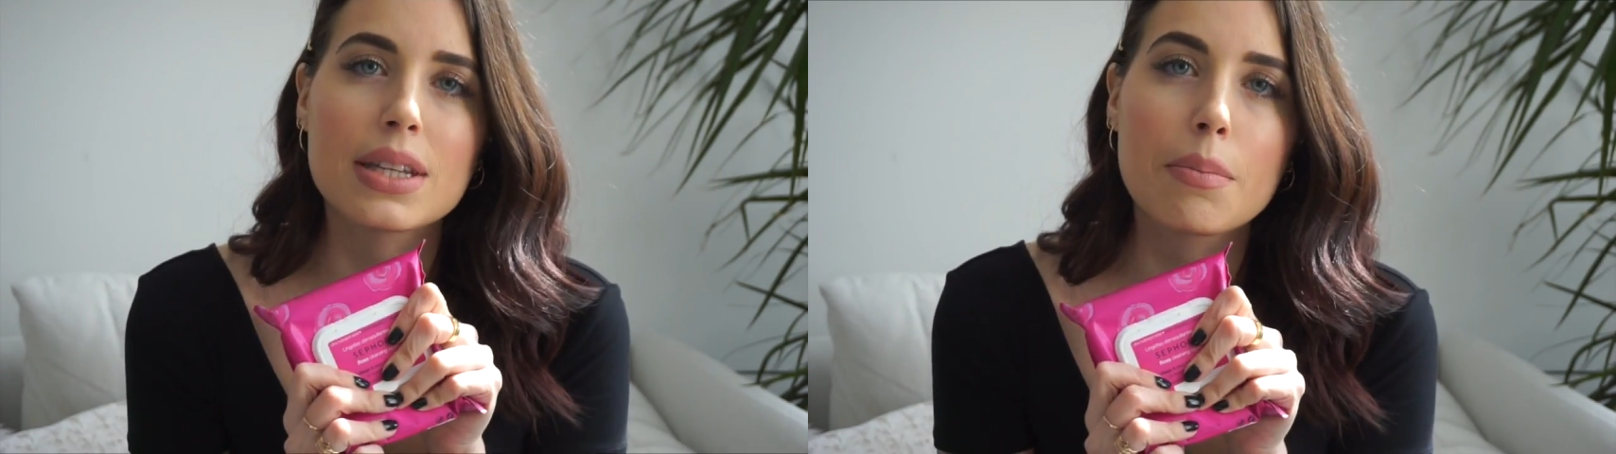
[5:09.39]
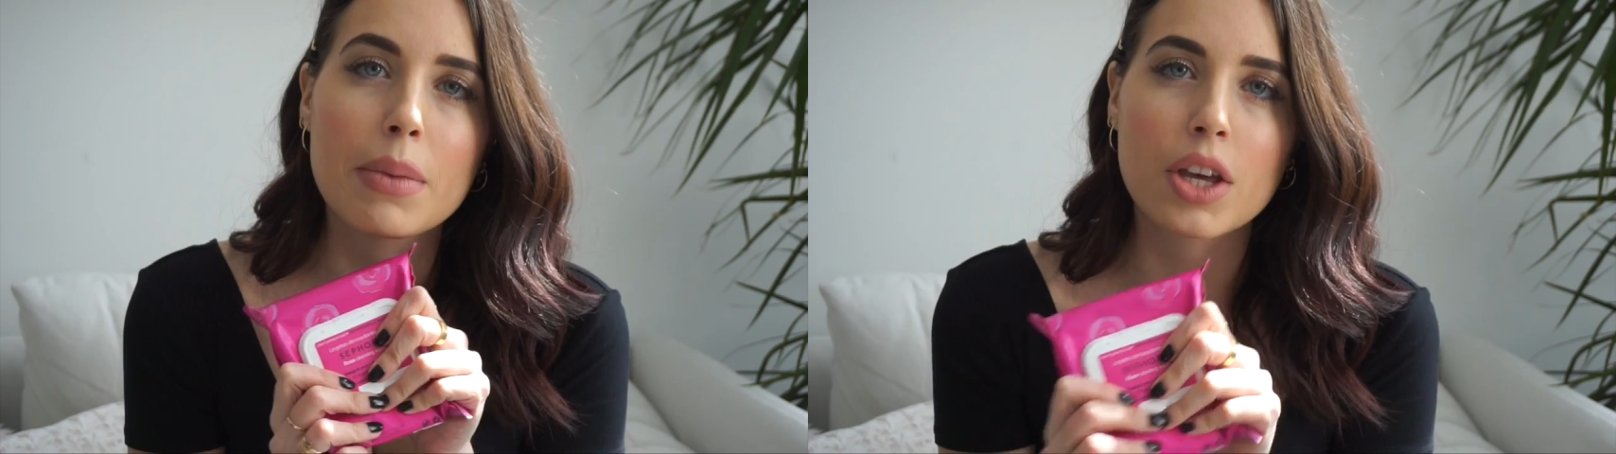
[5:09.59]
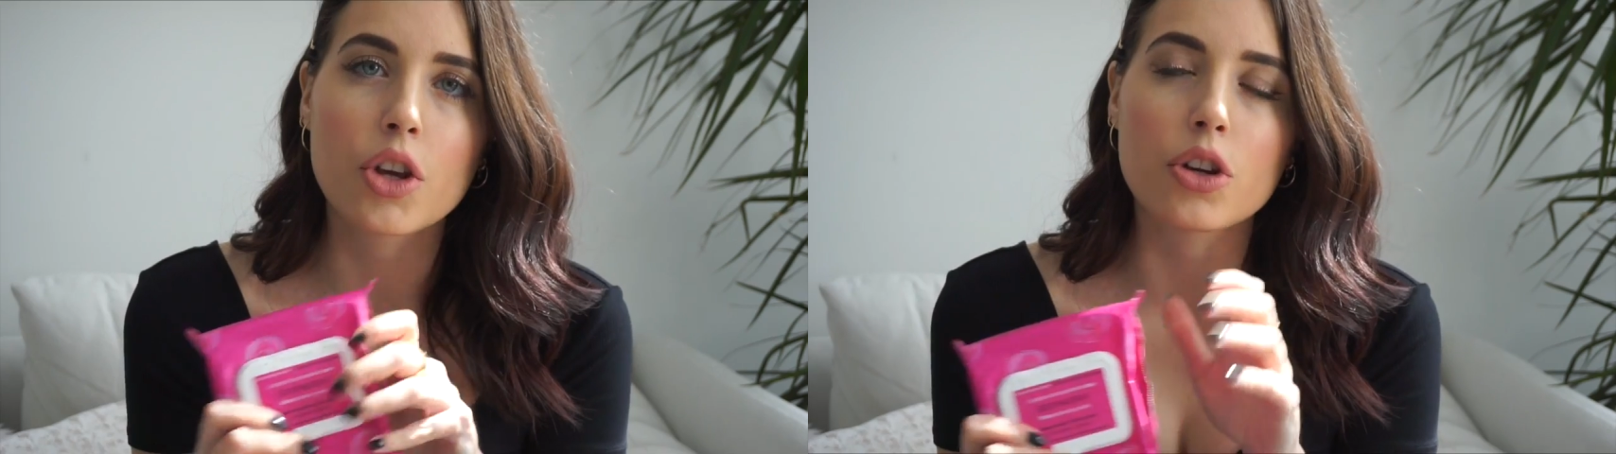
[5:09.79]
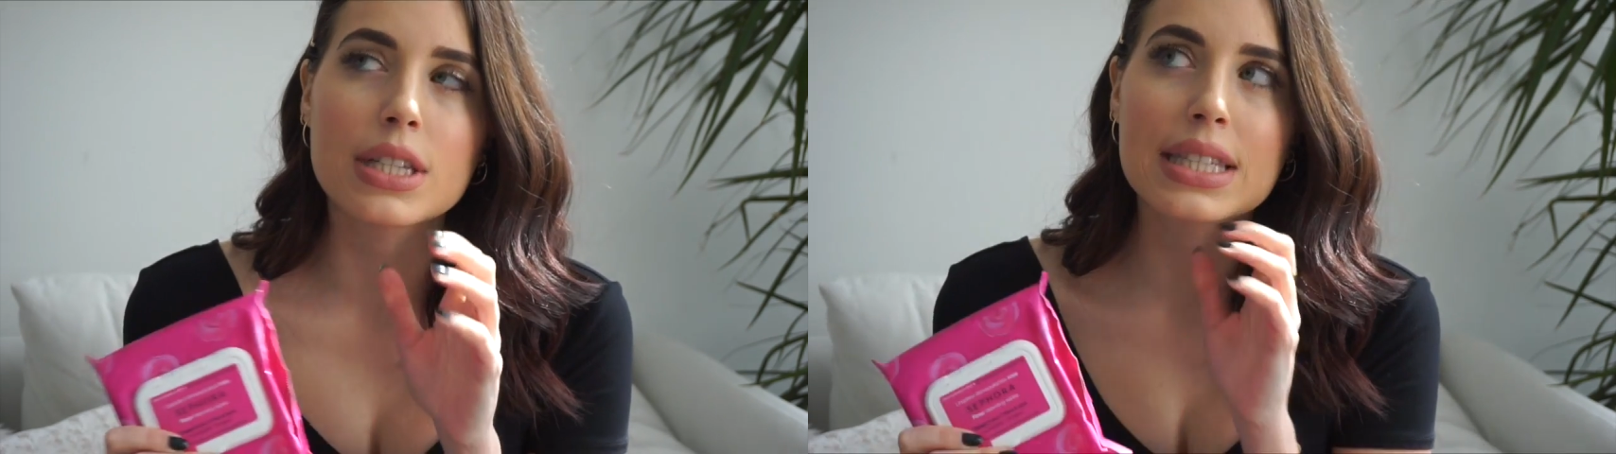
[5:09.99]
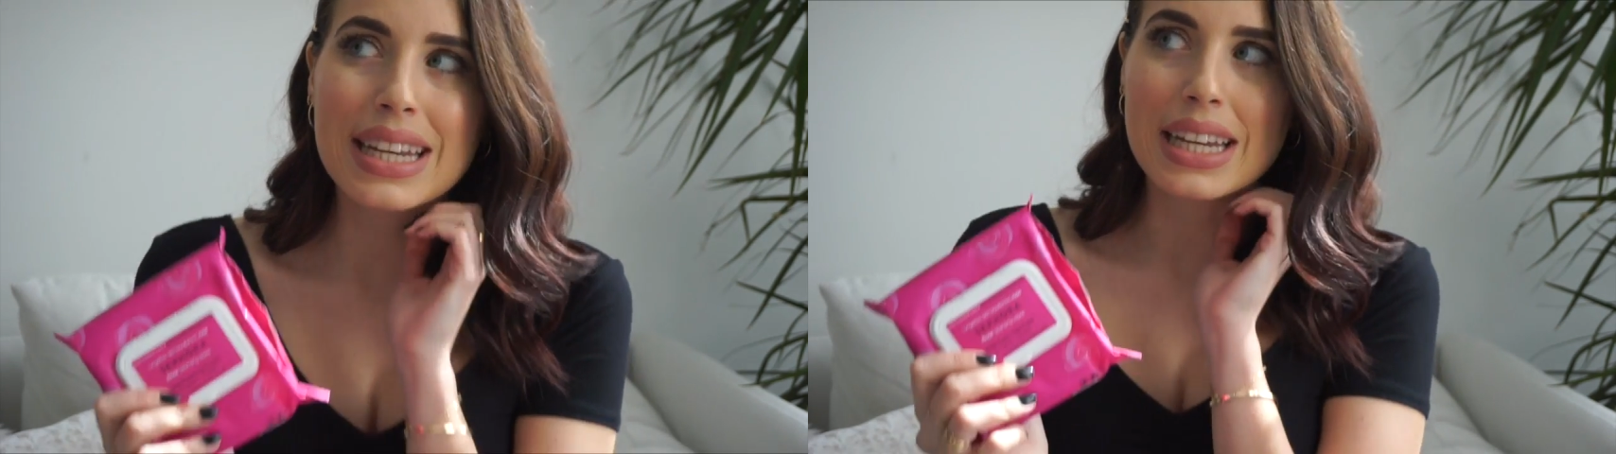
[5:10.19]
they make your
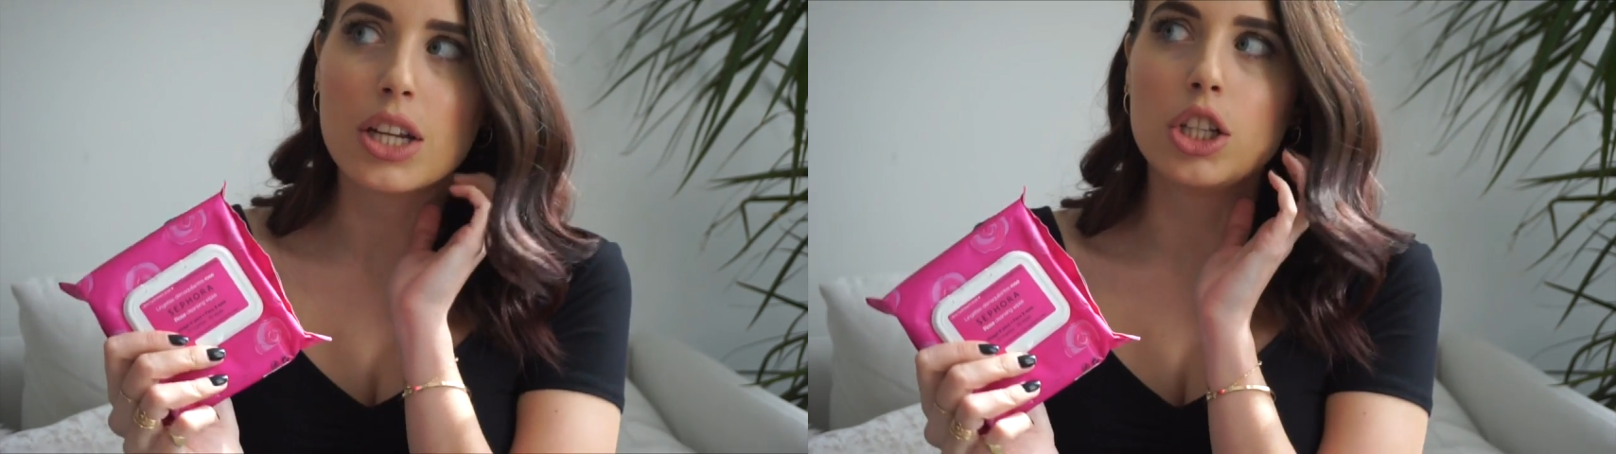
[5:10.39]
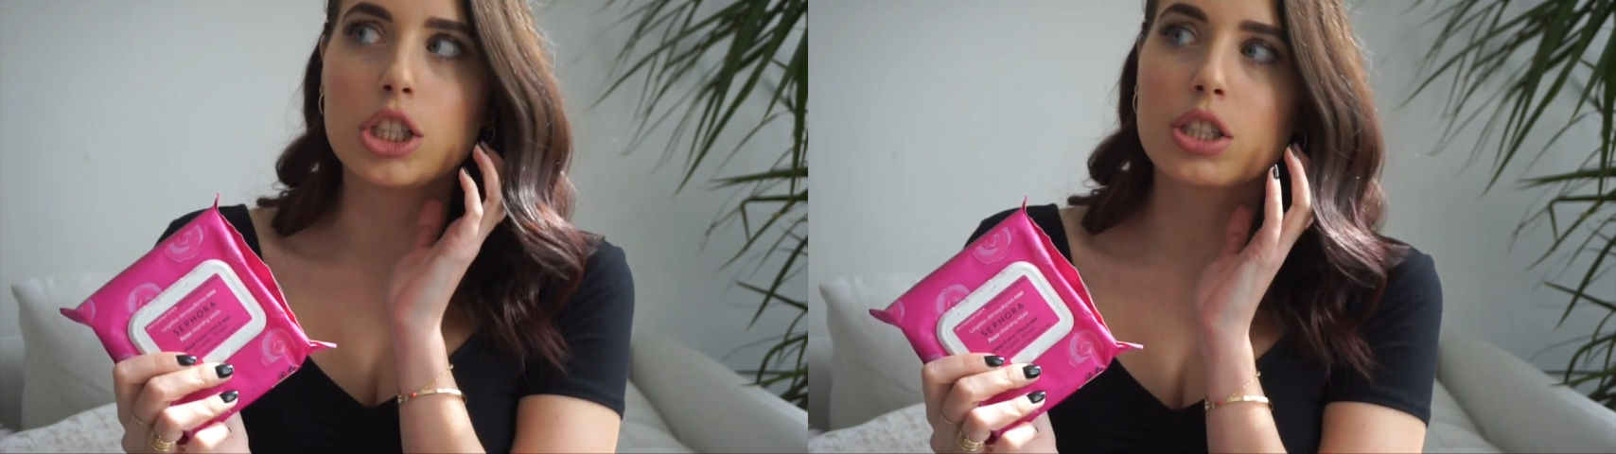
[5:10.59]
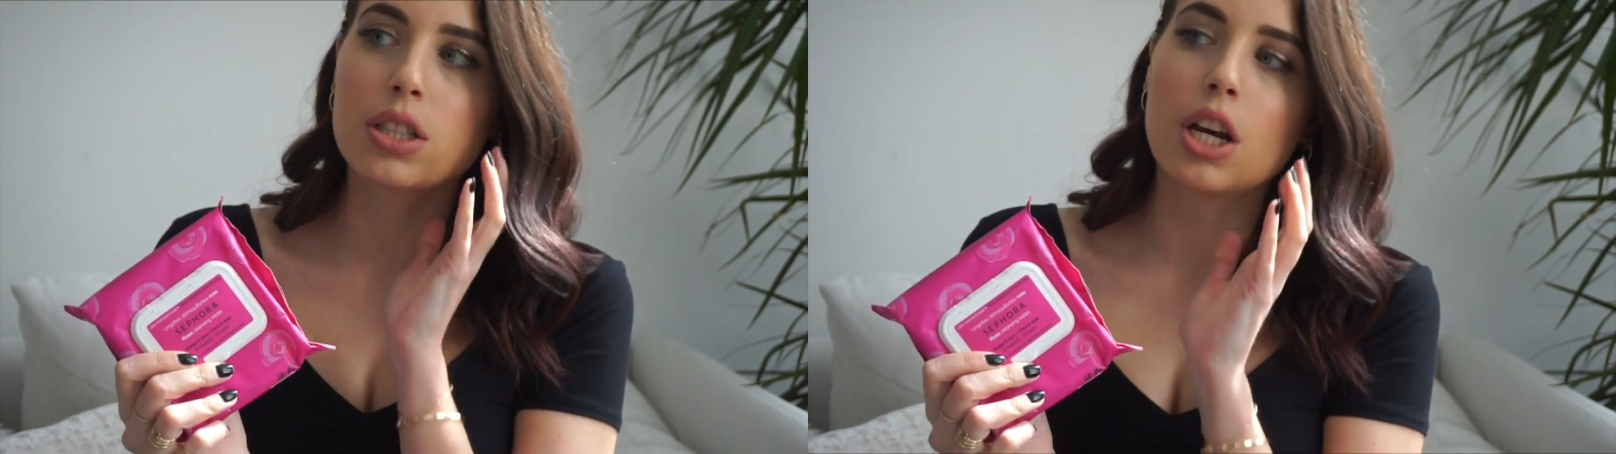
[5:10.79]
skin look,